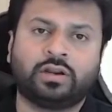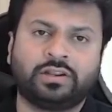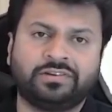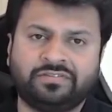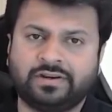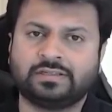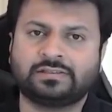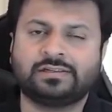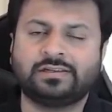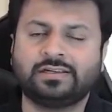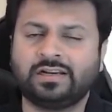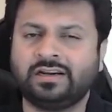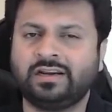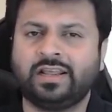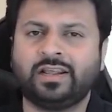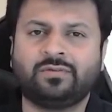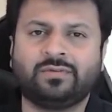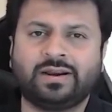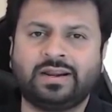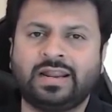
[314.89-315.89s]
If it is written,
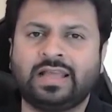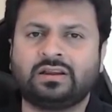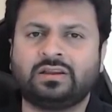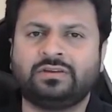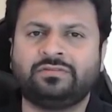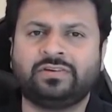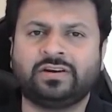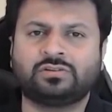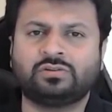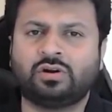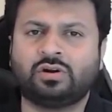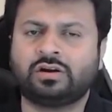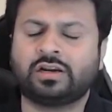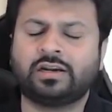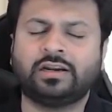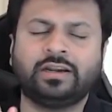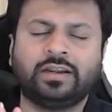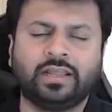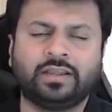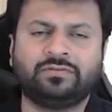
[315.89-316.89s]
take 1 lakh. If it is not
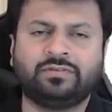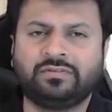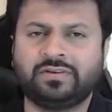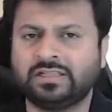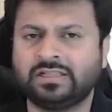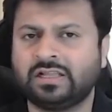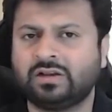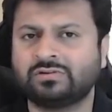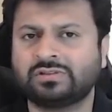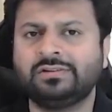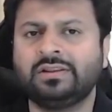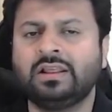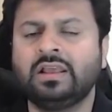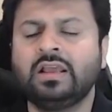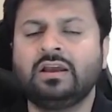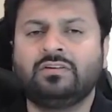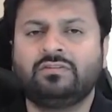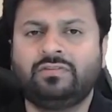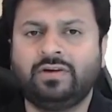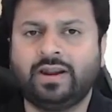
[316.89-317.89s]
written, take 50,000
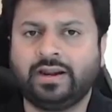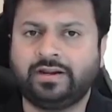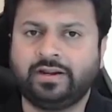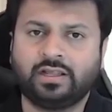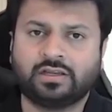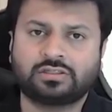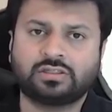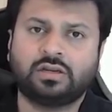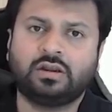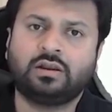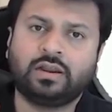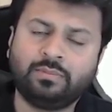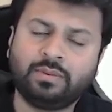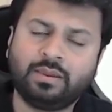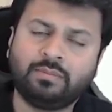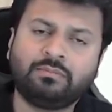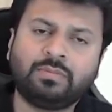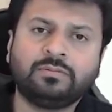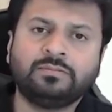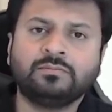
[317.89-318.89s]
flat deduction.
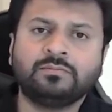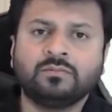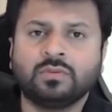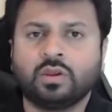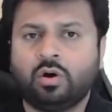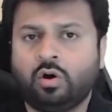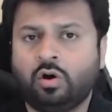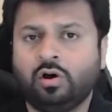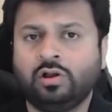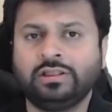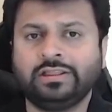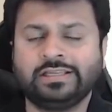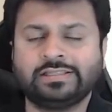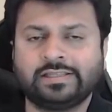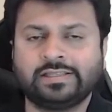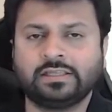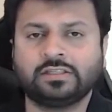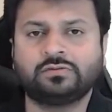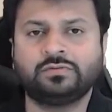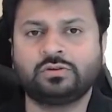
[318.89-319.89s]
Remember, all these
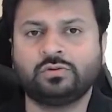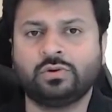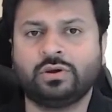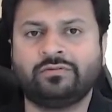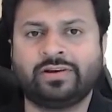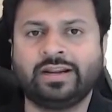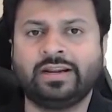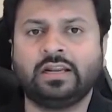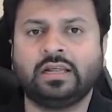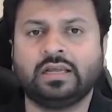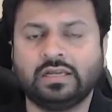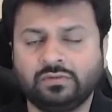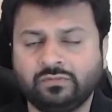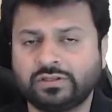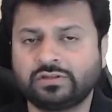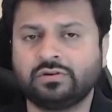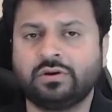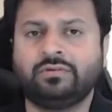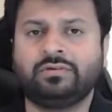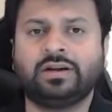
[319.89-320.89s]
things which you have read,
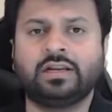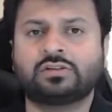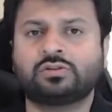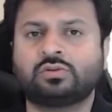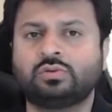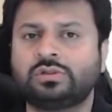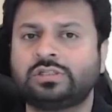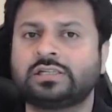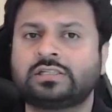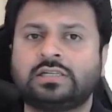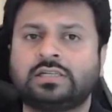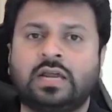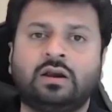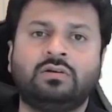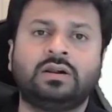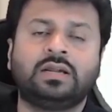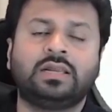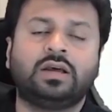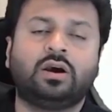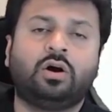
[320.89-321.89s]
which you have understood just
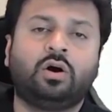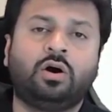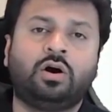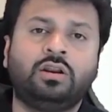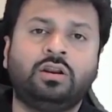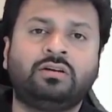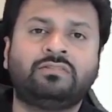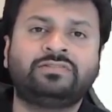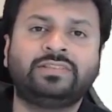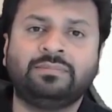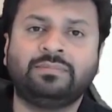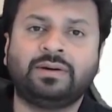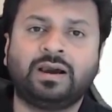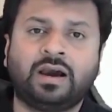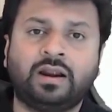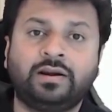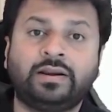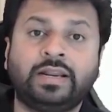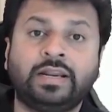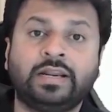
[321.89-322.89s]
now, all of them
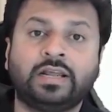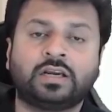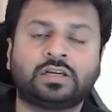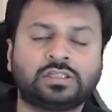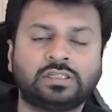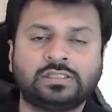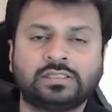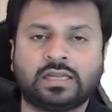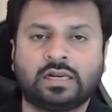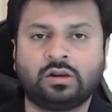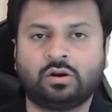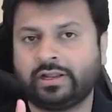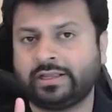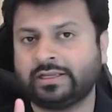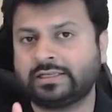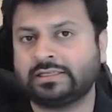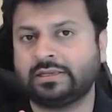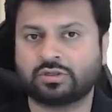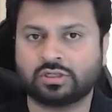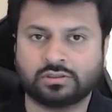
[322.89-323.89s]
are deductions, are not
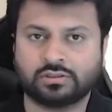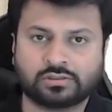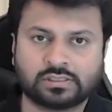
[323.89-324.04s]
exemptions.